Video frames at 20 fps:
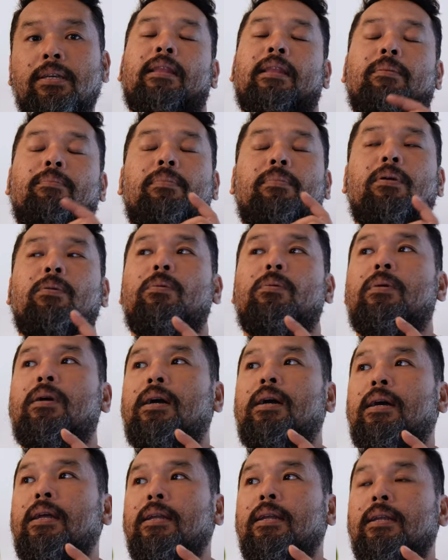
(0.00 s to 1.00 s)
Number
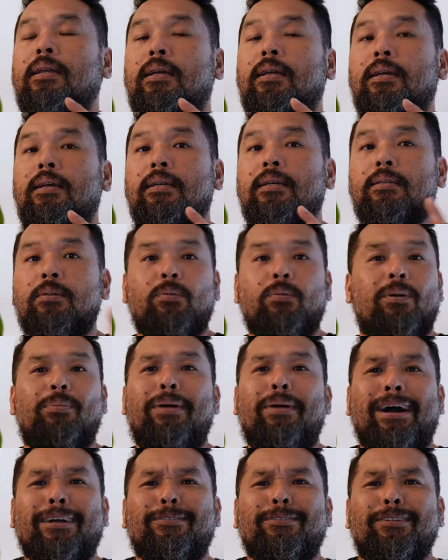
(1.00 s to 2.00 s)
1 is, we're
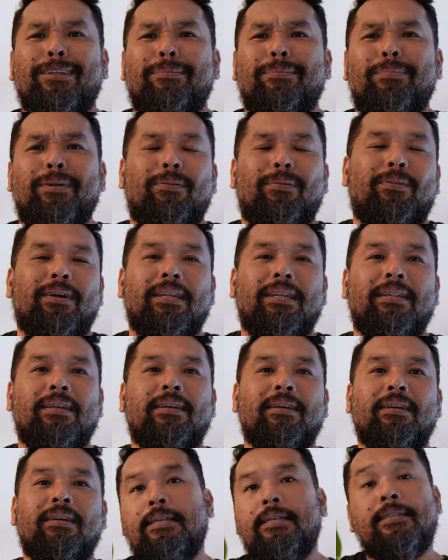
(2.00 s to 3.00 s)
back to number 1,
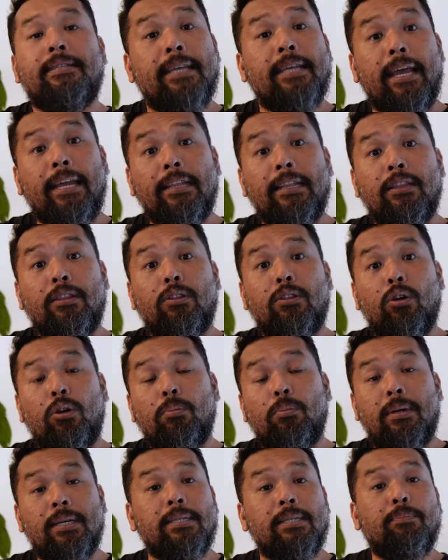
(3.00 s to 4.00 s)
St.
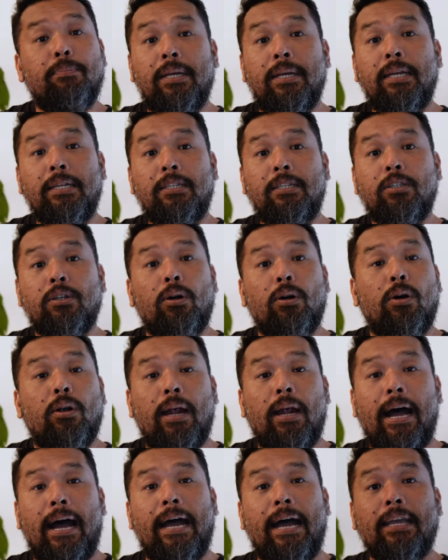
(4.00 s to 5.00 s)
Thomas Beach or
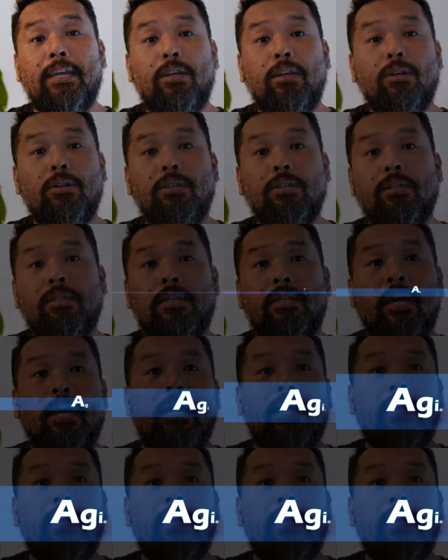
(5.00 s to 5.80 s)
Agios